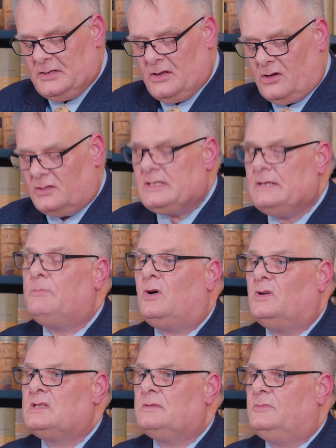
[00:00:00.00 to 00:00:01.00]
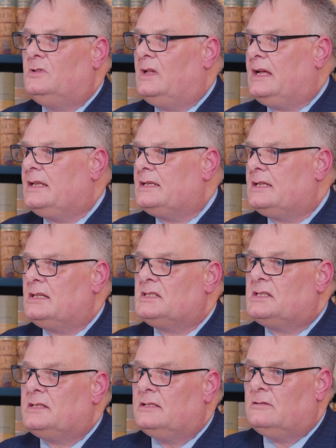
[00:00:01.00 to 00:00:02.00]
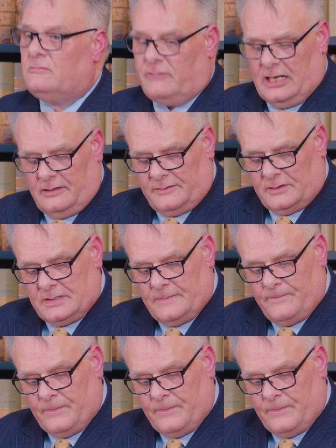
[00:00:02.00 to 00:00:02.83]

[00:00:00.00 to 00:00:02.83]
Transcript: not impossible and are still relevant.